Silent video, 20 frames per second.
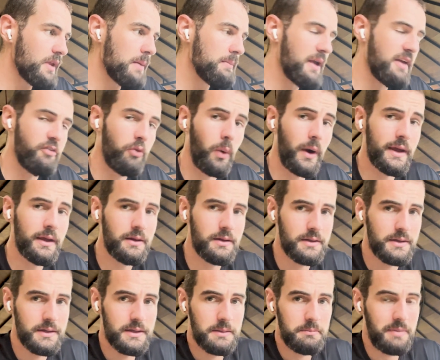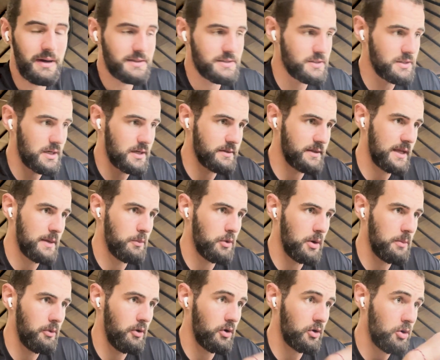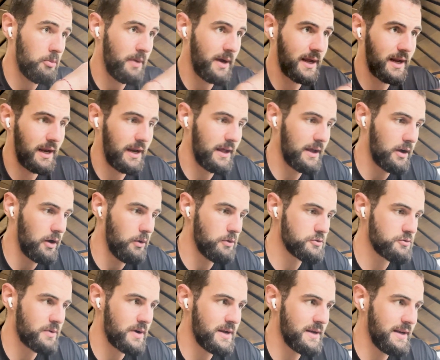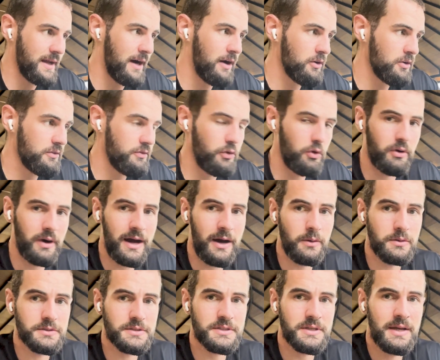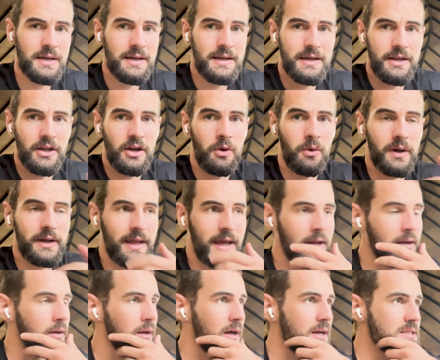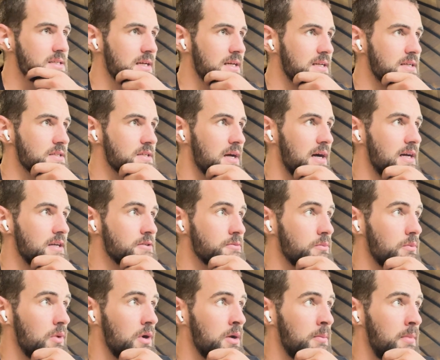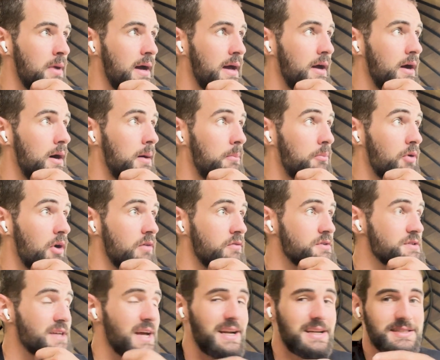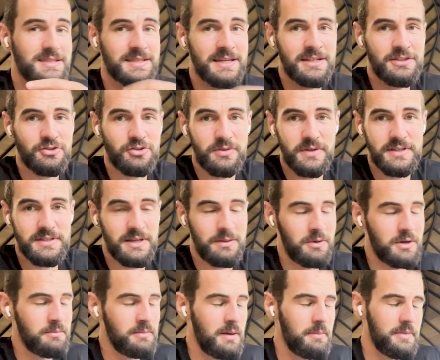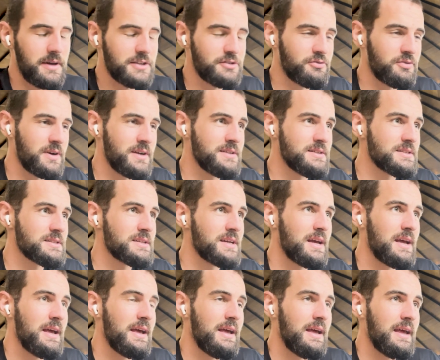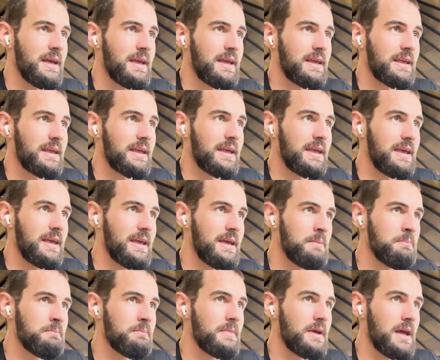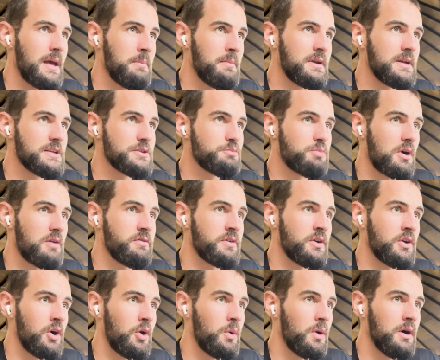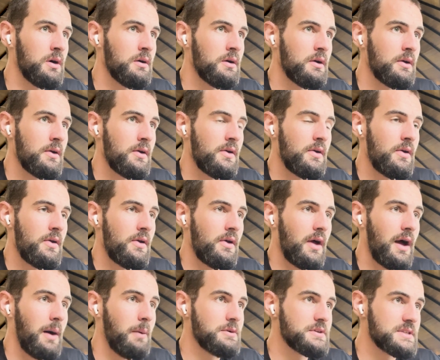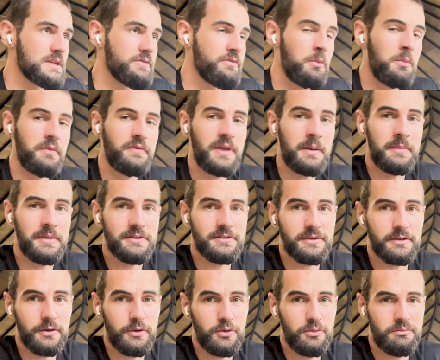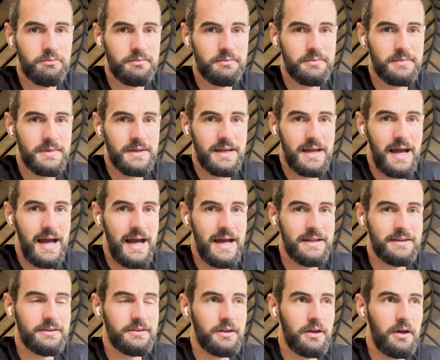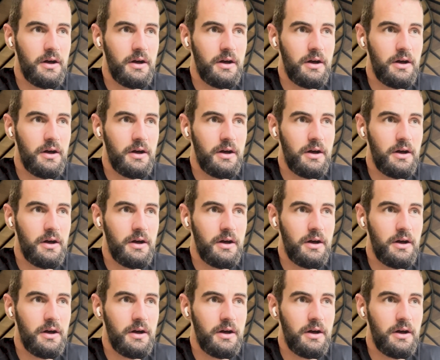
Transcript: either way, I had to start the deep work block, got my clear goals written down, four hours. You know, again, I say this, guys, one of my uh, brothers, Alessandro, he's like one of my best friends him, him and his brother Noah, I was living with them in Tulum, and